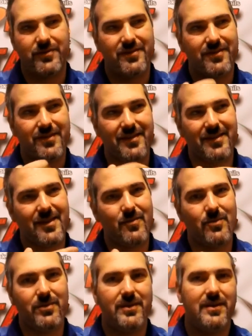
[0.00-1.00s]
It's
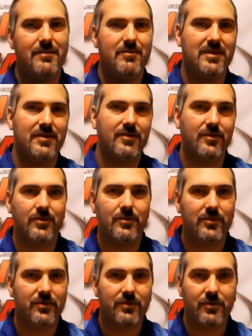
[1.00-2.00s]
not really medicinal,
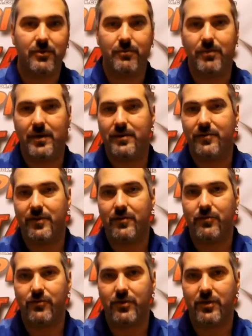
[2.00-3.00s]
which is good about this
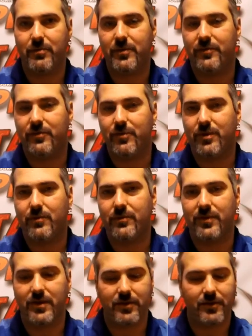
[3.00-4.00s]
energy drink compared to some other
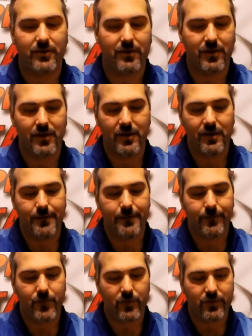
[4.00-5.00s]
ones out there.
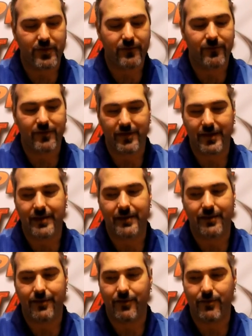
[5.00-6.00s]
You're definitely
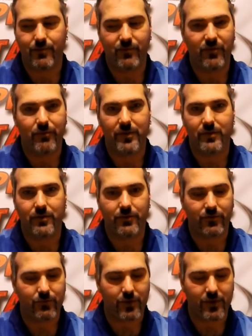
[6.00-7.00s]
getting the Jim Beam
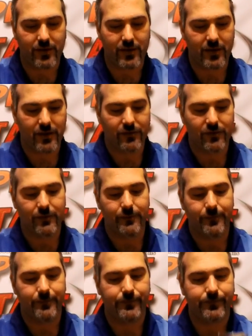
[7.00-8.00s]
Ghost throughout that cocktail.
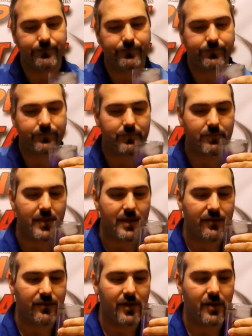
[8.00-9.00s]

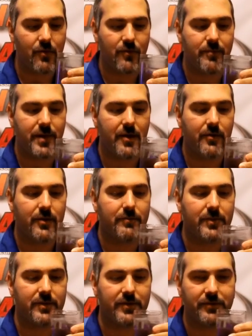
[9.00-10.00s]
It's not overpowering,
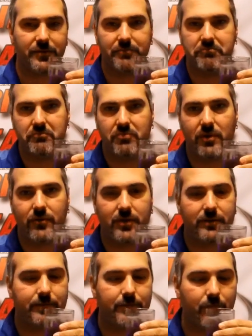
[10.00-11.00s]
but it's
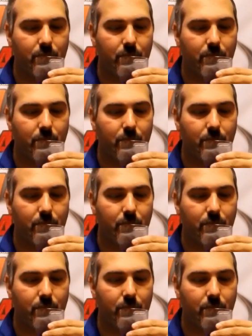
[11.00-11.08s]
prevalent.